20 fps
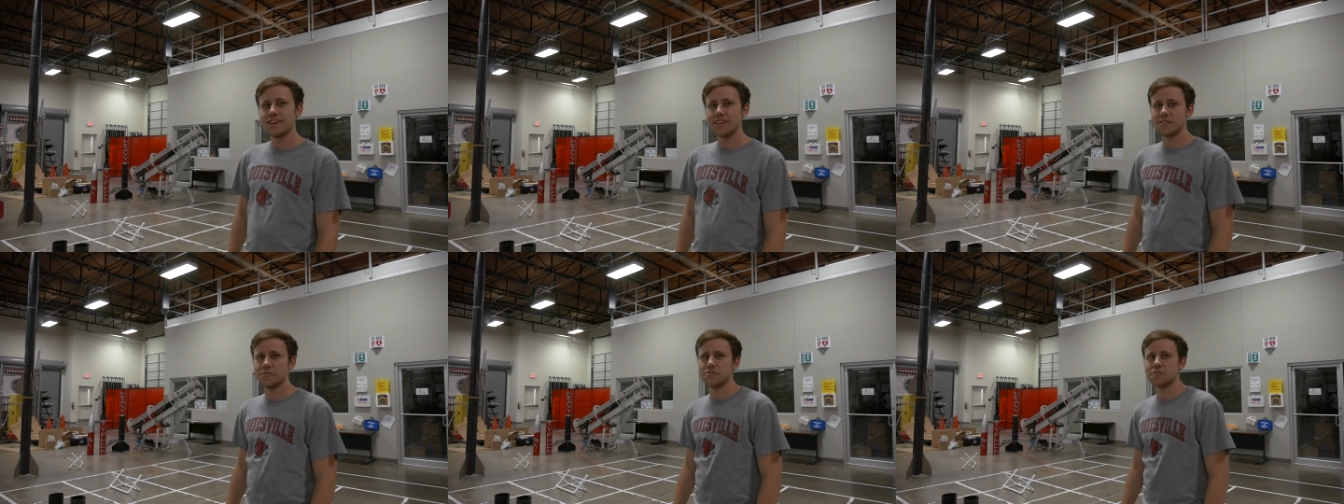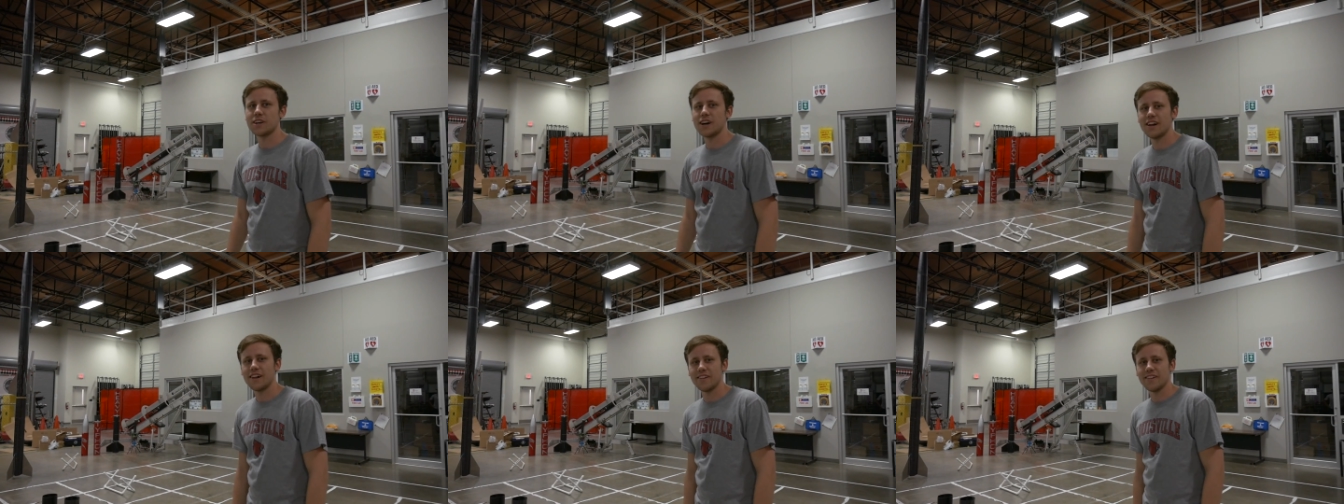So
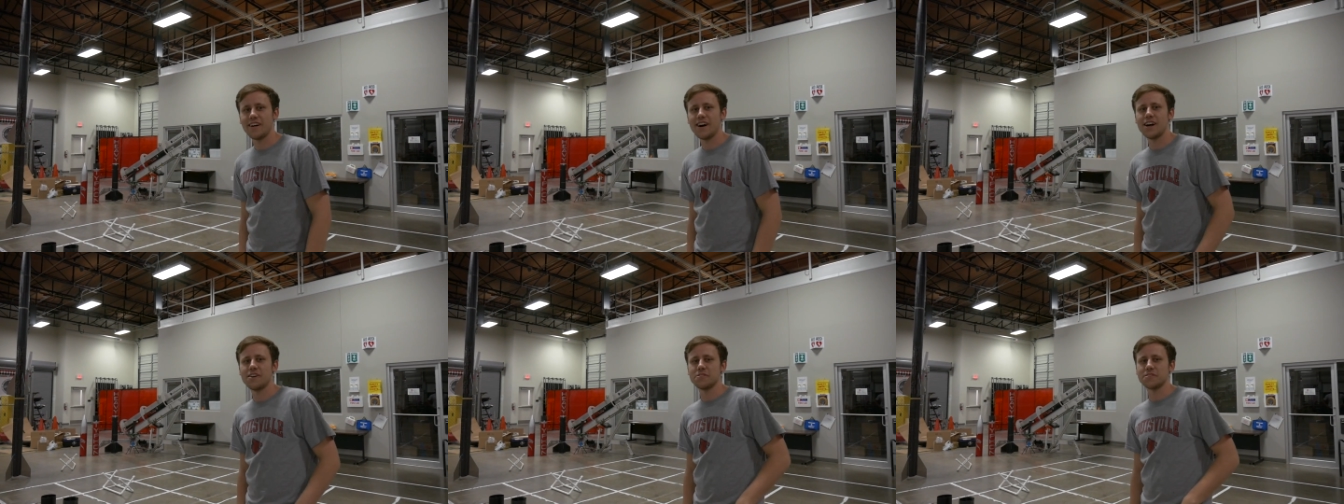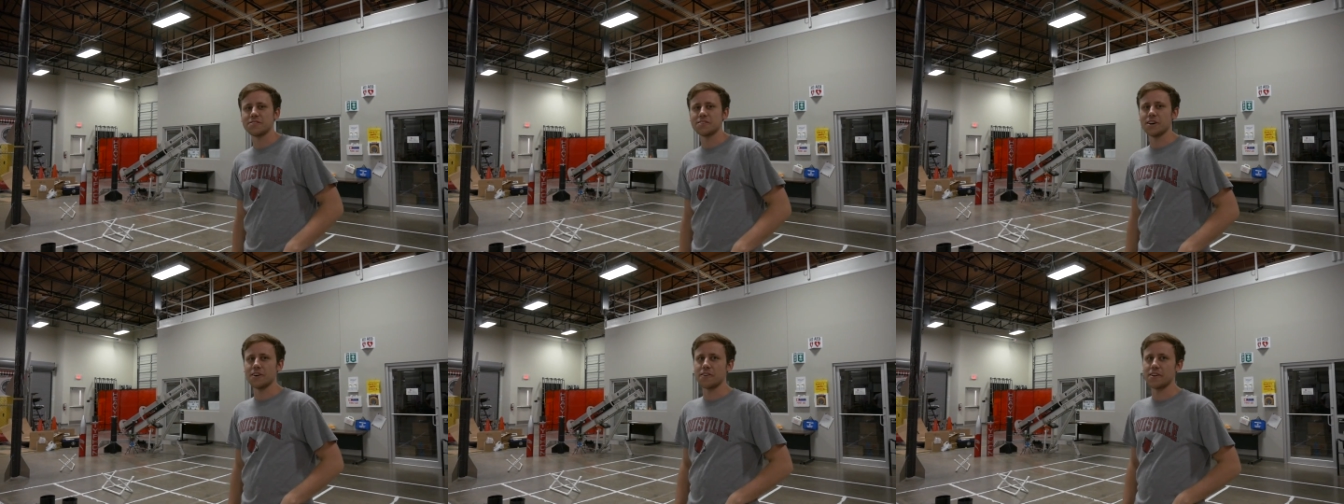it's got a lot of
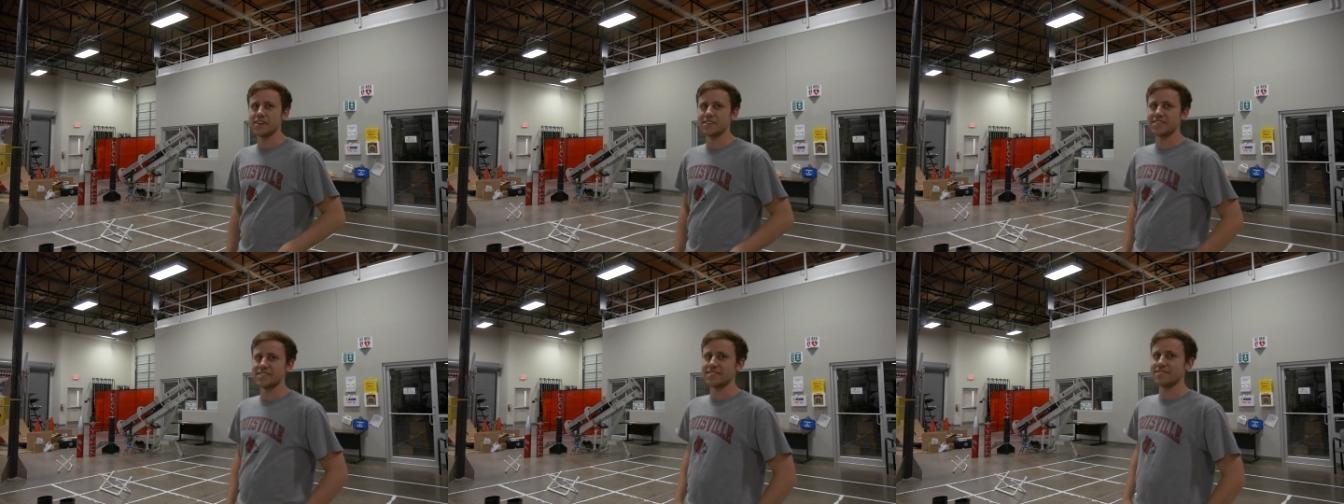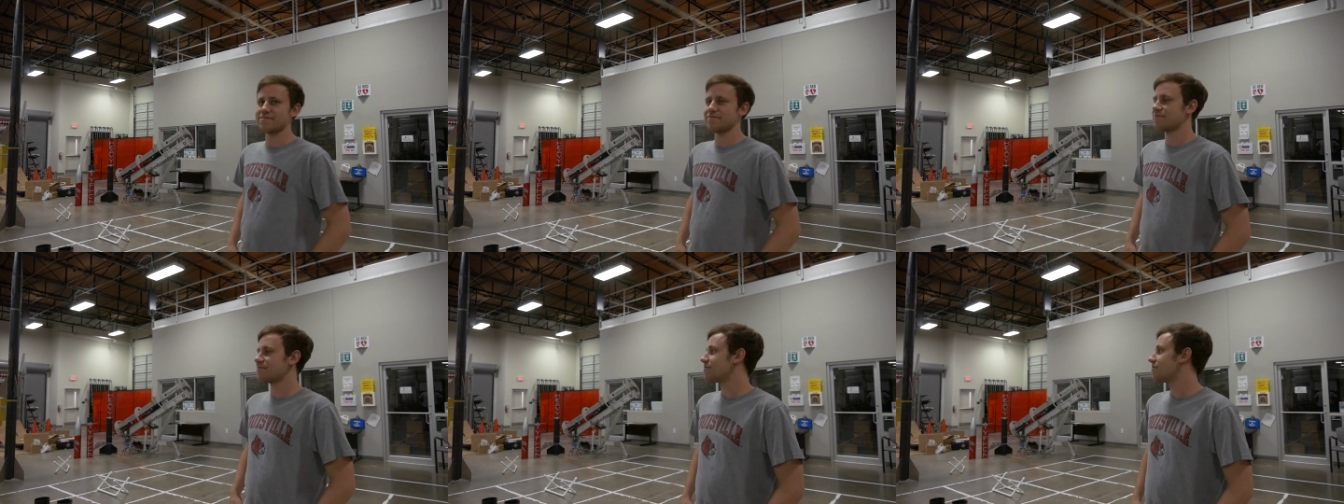acceleration.
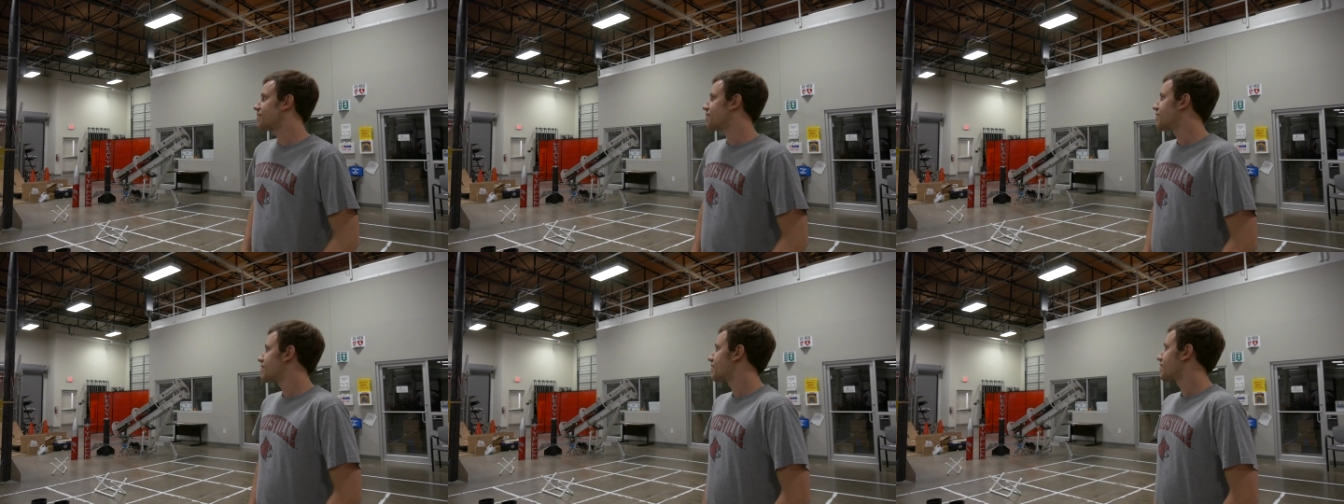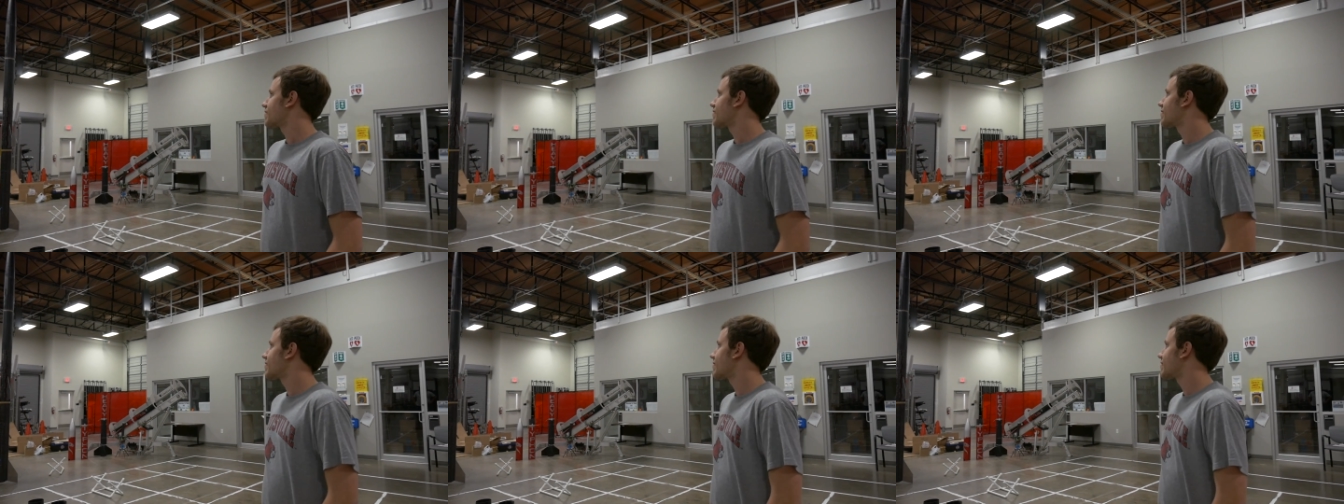Got some
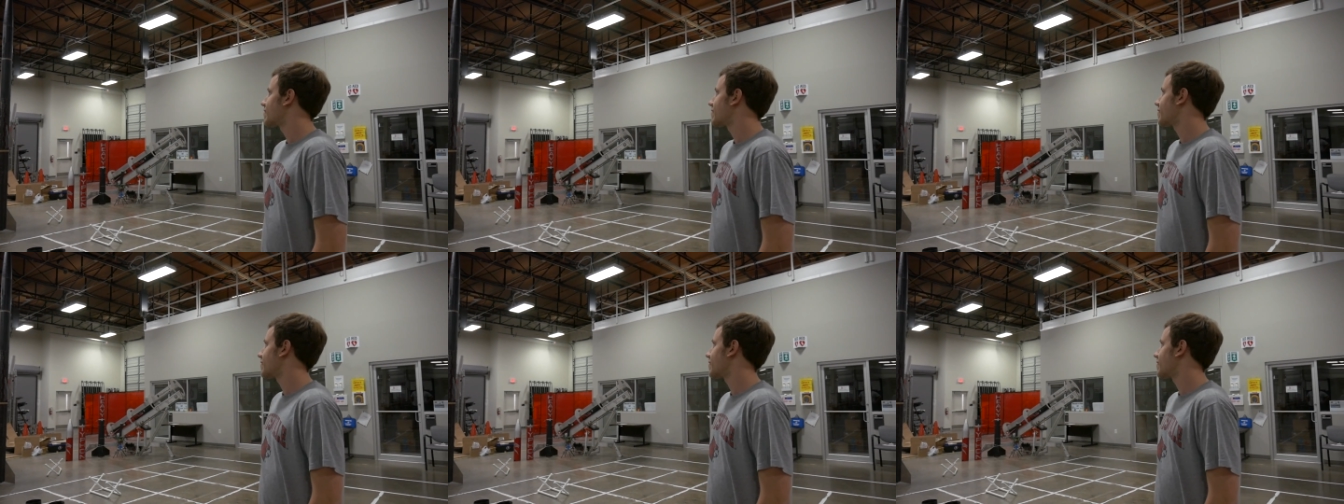kick.